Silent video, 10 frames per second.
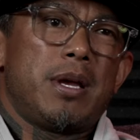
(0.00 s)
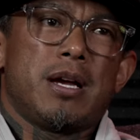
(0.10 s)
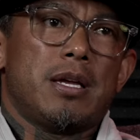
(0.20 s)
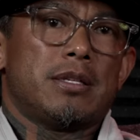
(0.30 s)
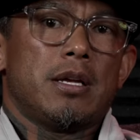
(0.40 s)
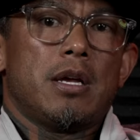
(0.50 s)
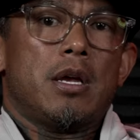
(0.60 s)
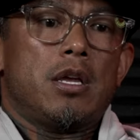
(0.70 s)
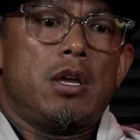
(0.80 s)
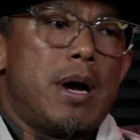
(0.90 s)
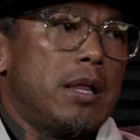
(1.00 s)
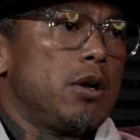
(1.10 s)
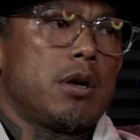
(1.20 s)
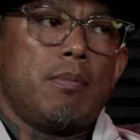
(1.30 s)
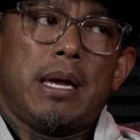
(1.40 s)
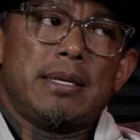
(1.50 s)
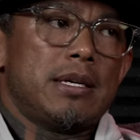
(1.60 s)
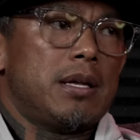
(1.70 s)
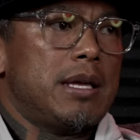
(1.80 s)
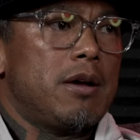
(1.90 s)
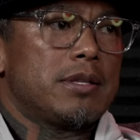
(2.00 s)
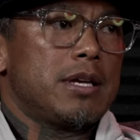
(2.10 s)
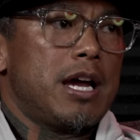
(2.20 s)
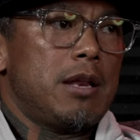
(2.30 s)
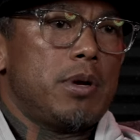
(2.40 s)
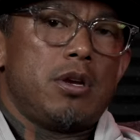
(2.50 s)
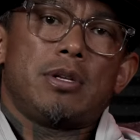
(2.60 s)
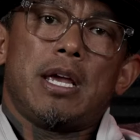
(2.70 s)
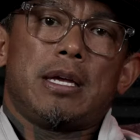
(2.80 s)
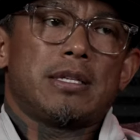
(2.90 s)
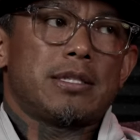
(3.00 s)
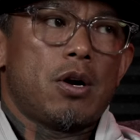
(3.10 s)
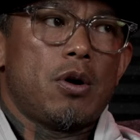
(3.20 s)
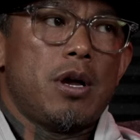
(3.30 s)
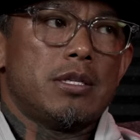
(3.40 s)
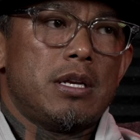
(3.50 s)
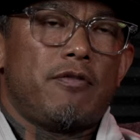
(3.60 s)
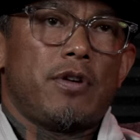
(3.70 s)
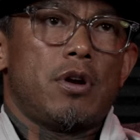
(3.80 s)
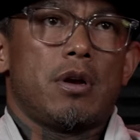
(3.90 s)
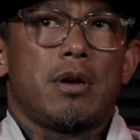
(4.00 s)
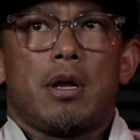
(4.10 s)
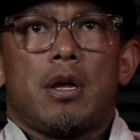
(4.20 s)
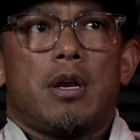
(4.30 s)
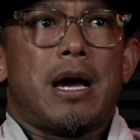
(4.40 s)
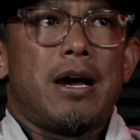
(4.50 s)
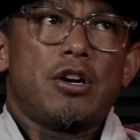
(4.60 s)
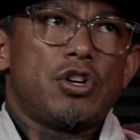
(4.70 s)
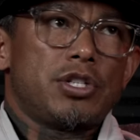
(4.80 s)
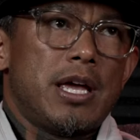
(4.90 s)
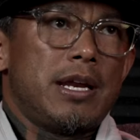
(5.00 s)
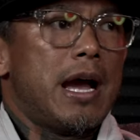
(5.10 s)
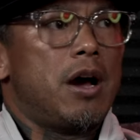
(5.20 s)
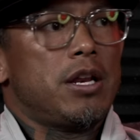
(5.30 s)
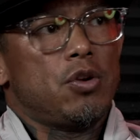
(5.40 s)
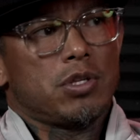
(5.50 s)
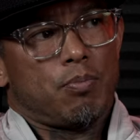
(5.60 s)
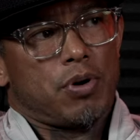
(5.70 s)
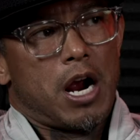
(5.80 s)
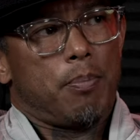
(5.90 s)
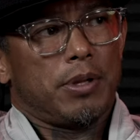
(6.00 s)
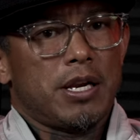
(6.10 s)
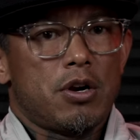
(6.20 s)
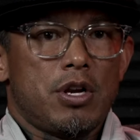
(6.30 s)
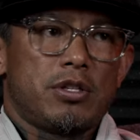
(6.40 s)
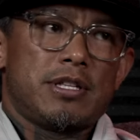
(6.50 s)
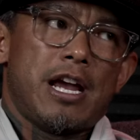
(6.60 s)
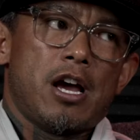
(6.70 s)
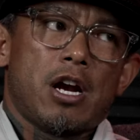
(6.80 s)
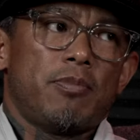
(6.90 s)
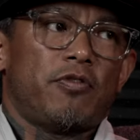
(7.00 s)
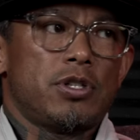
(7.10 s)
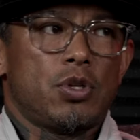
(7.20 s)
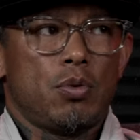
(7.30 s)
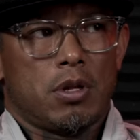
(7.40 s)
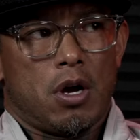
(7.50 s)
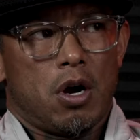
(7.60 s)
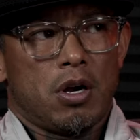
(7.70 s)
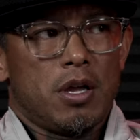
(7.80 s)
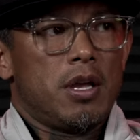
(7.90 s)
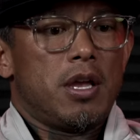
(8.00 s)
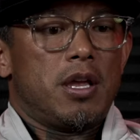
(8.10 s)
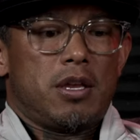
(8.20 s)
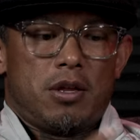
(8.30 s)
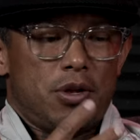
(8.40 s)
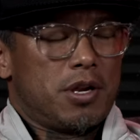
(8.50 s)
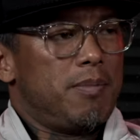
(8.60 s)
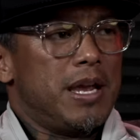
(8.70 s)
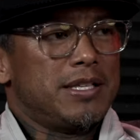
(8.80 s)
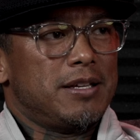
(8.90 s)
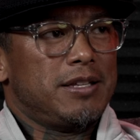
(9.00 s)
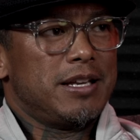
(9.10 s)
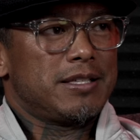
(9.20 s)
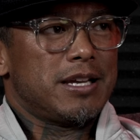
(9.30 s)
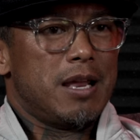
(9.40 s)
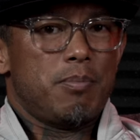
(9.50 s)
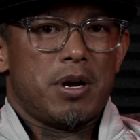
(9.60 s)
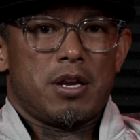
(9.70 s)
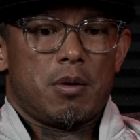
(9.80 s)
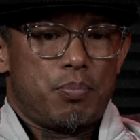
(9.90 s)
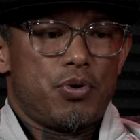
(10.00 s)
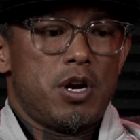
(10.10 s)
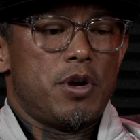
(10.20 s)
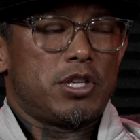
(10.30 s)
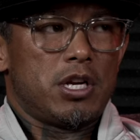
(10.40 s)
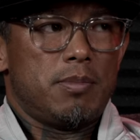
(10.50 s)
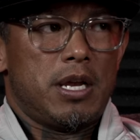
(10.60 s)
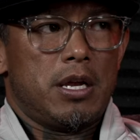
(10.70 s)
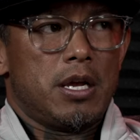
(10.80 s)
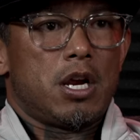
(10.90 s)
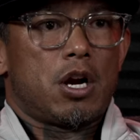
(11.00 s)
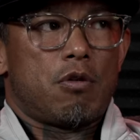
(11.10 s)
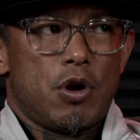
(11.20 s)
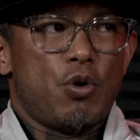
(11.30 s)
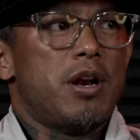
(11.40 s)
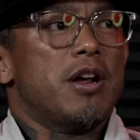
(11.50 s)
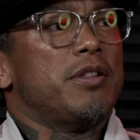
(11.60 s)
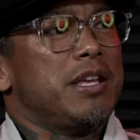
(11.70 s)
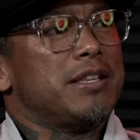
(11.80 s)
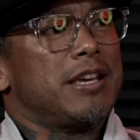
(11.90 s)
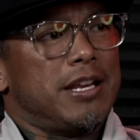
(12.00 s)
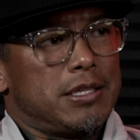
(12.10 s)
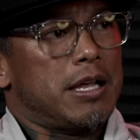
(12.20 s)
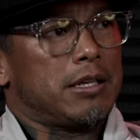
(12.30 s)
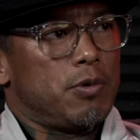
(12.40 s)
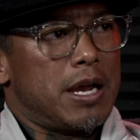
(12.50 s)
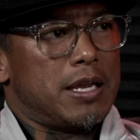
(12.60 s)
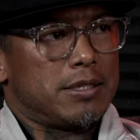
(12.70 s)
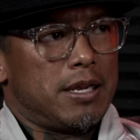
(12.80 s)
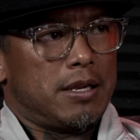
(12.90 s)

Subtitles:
because you might look amazing on the outside, but you're taking steroids, and if you're not understanding how to use them properly or you're staying on them for too long, you look amazing on the inside, but you're pretty much going to be corroded on the inside, is like the way I say